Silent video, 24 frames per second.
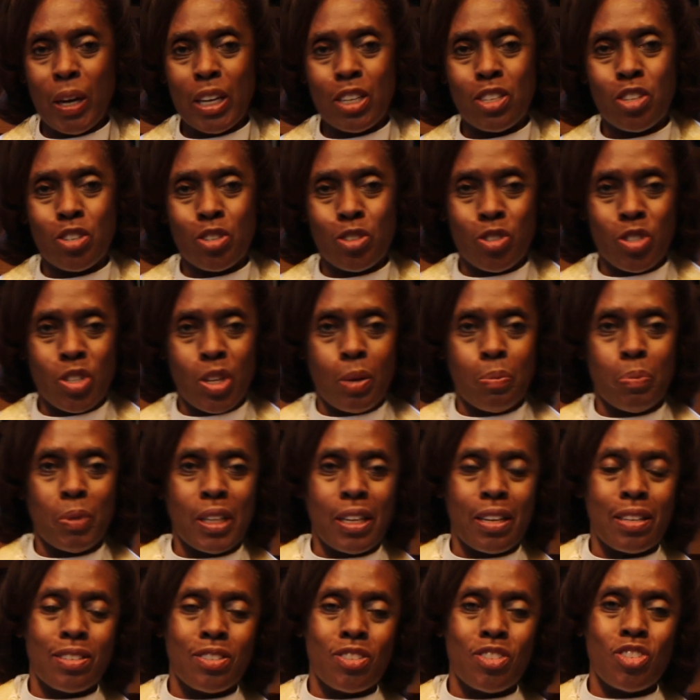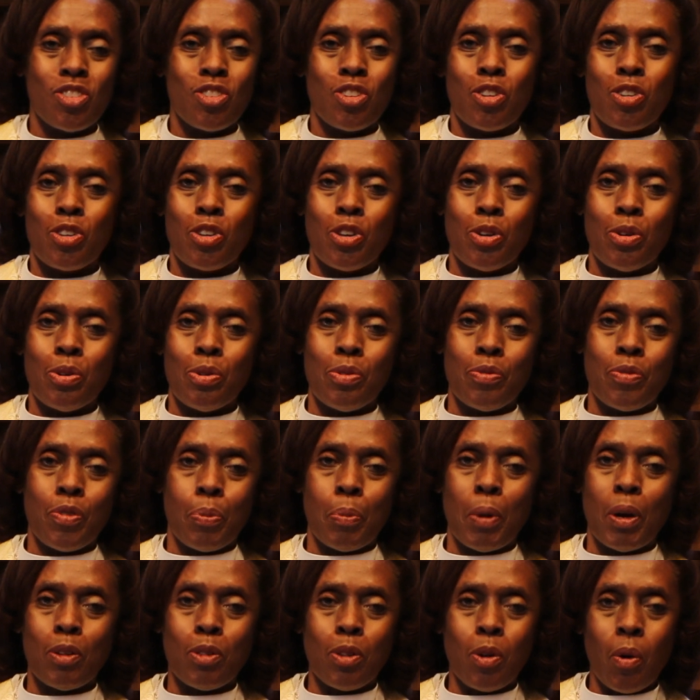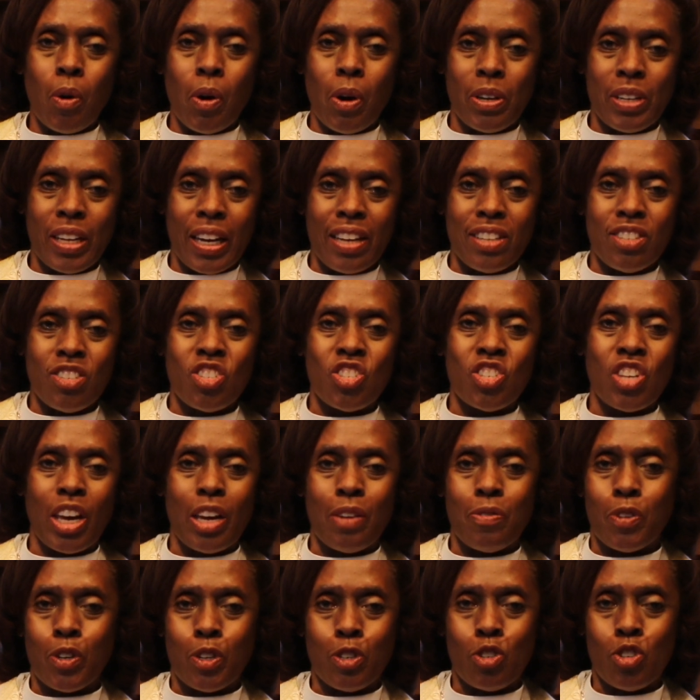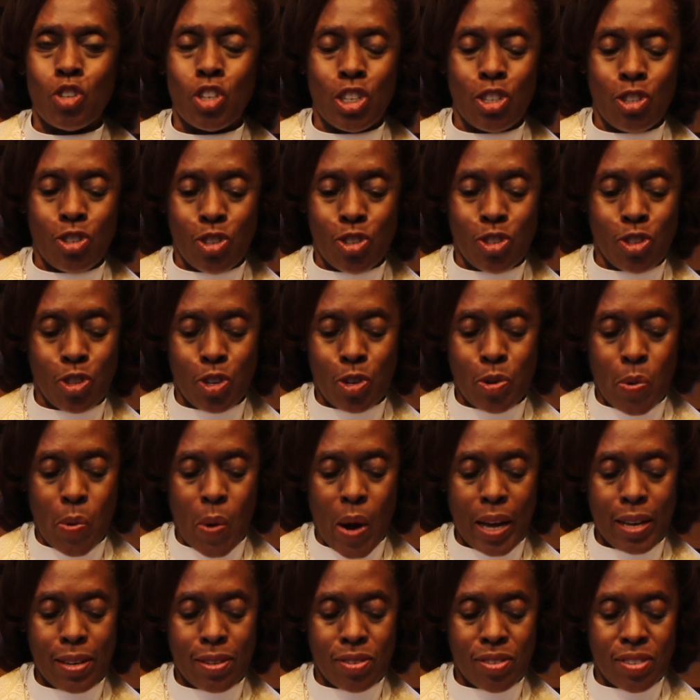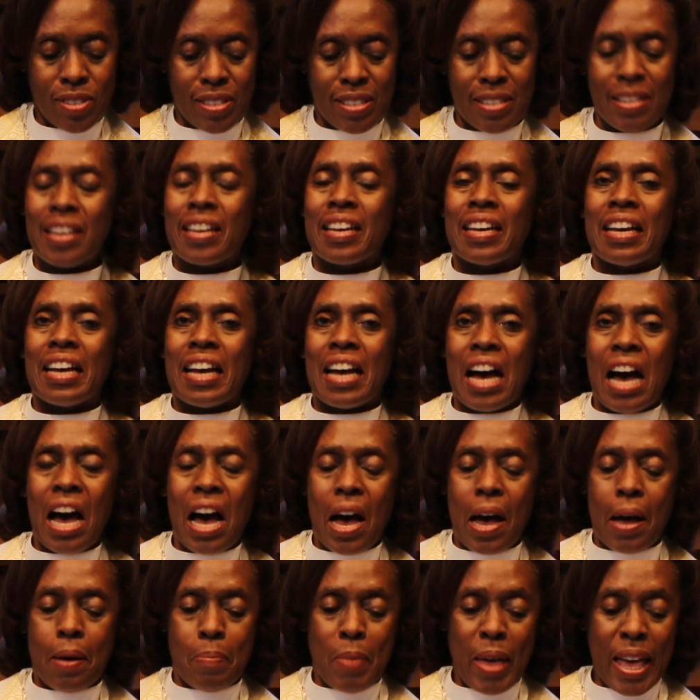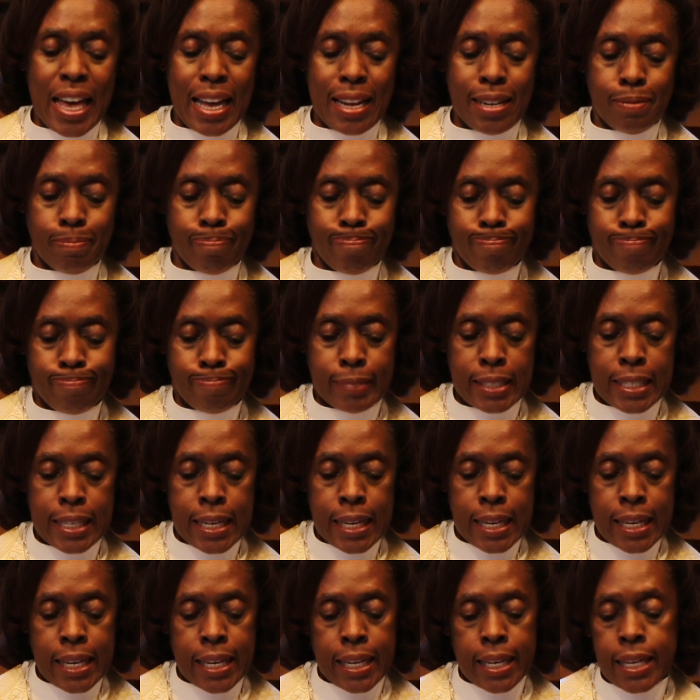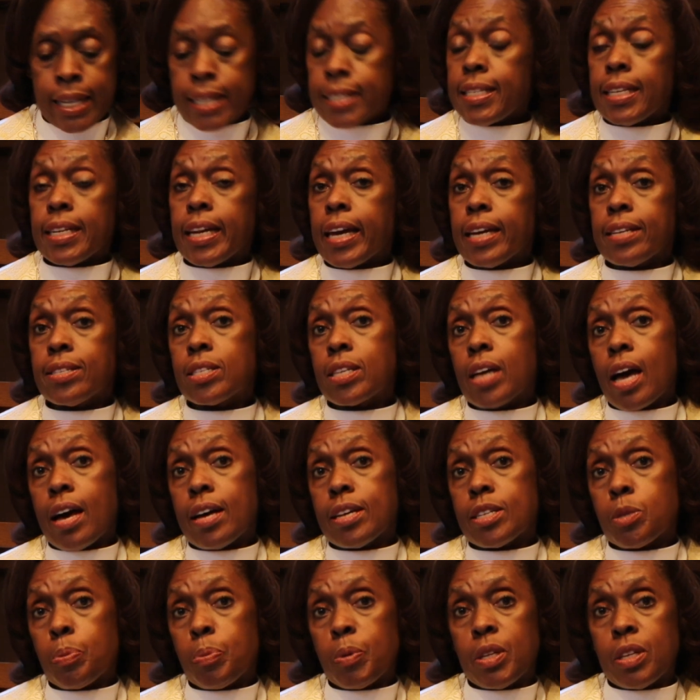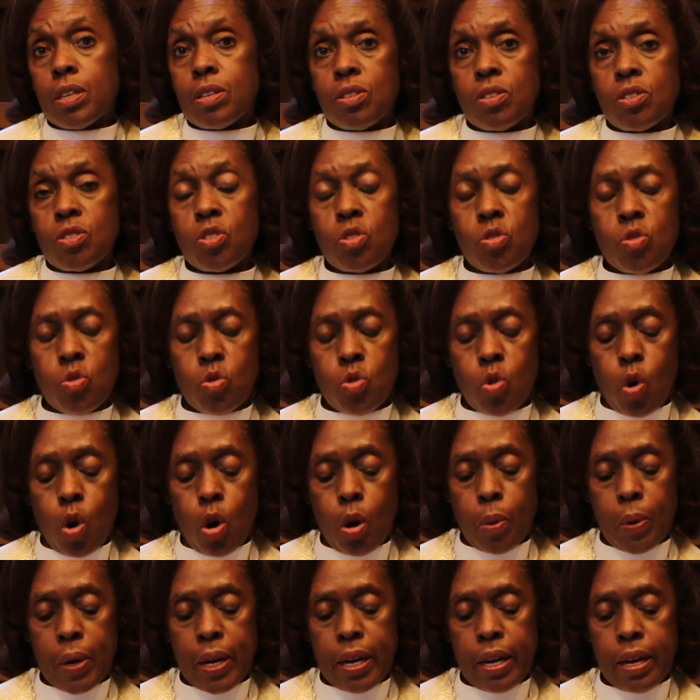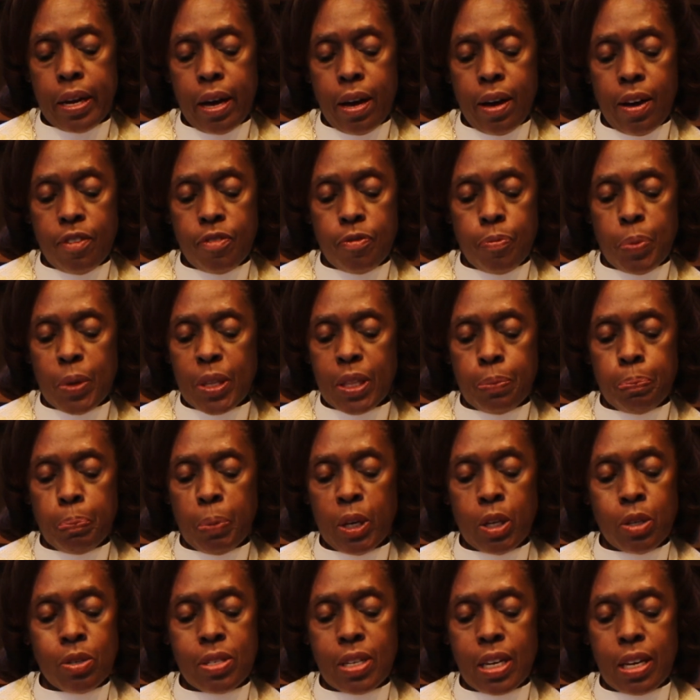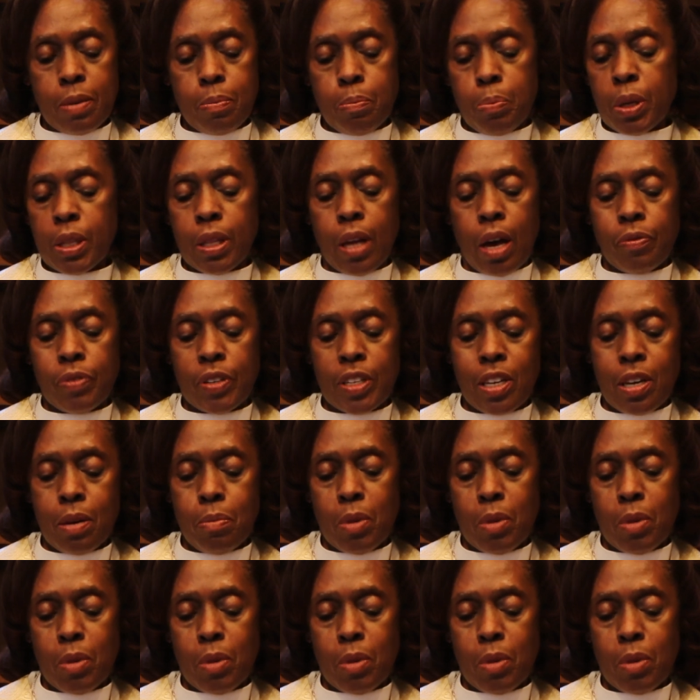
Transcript: my dear siblings, to you from our Lord and Savior, Jesus the Christ. Amen. Today's gospel is a story of building beloved